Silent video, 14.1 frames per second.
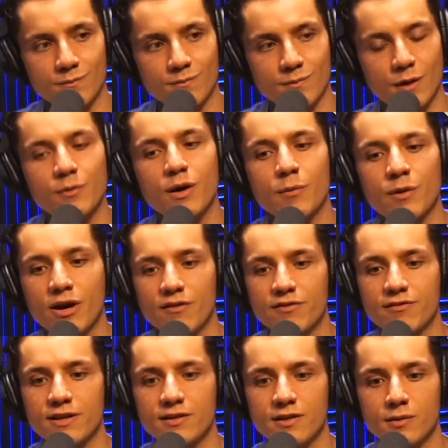I'm coming off
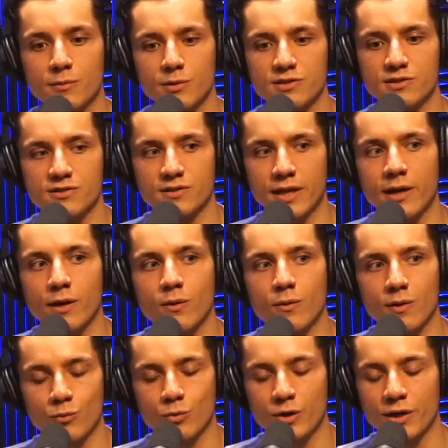of antidepressants now.
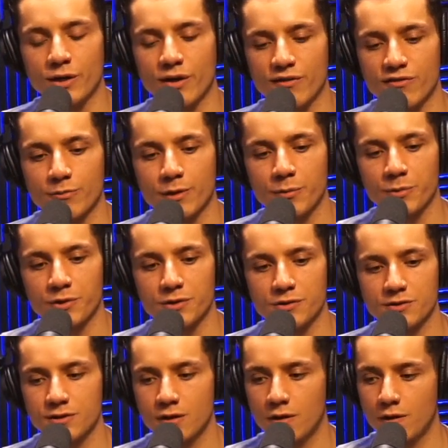I'm weaning off of my pills,
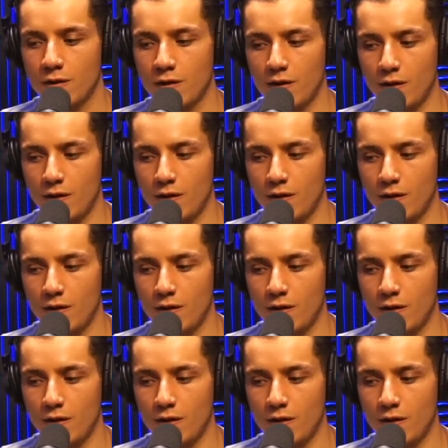and